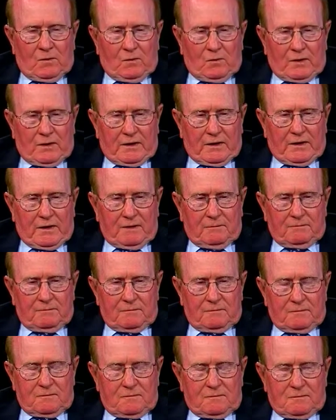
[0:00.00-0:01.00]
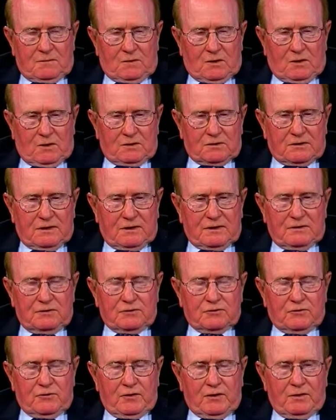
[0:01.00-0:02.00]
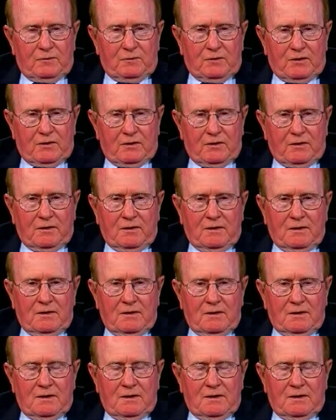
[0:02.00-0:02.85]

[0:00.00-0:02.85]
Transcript: we got up alongside the stream there, and